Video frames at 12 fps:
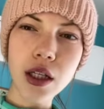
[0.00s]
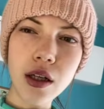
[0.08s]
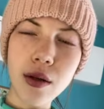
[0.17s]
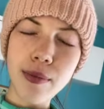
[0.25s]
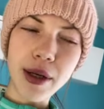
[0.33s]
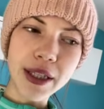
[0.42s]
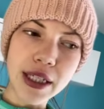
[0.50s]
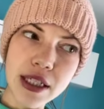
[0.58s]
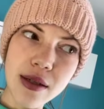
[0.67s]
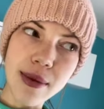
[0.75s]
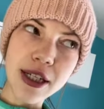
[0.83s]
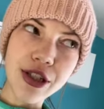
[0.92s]
But this
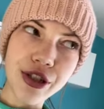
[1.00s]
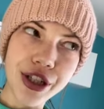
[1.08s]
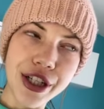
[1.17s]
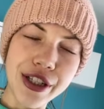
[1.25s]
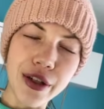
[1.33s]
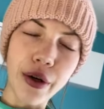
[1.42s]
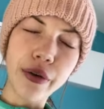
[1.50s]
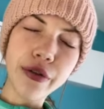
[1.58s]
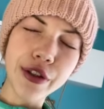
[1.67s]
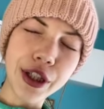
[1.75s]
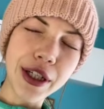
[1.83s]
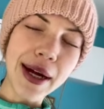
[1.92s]
semester is
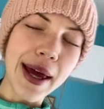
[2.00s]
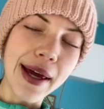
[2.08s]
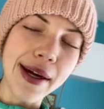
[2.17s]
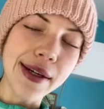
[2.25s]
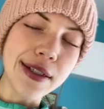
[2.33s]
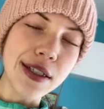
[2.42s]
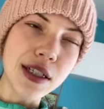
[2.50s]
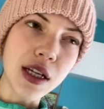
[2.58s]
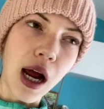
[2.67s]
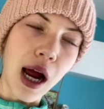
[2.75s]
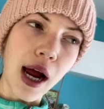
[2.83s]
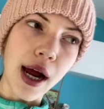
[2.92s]
over, and
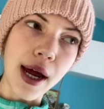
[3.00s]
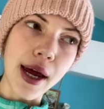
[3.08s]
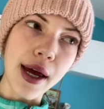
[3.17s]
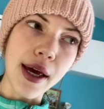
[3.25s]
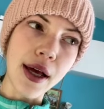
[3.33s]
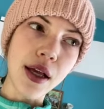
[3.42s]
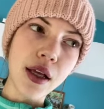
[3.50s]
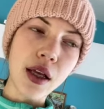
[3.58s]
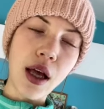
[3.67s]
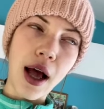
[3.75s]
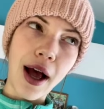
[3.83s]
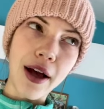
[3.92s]
I
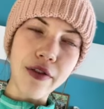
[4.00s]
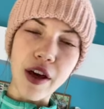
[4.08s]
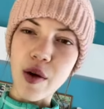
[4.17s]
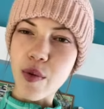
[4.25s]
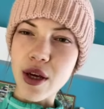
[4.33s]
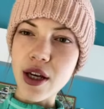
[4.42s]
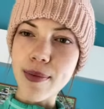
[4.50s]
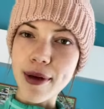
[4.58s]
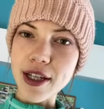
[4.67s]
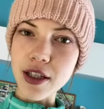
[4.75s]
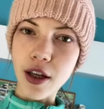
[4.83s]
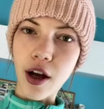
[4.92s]
have a week
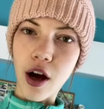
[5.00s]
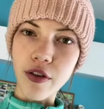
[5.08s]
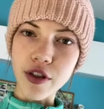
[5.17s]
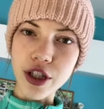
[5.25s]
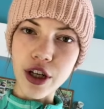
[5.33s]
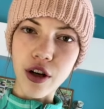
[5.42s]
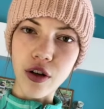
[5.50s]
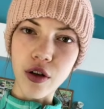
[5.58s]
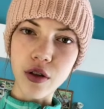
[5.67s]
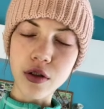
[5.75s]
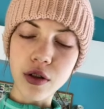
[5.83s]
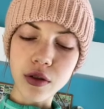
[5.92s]
basically off
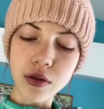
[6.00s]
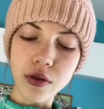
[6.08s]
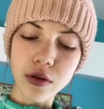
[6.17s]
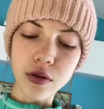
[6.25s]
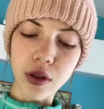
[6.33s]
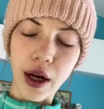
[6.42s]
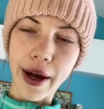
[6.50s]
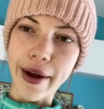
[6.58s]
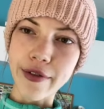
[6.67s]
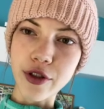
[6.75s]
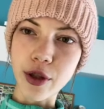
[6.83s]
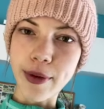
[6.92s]
until I
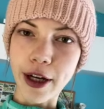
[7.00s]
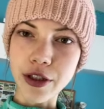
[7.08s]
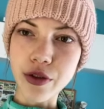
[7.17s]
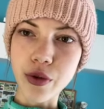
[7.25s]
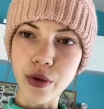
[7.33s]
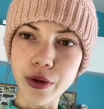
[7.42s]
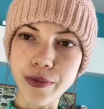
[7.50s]
have to go back to school.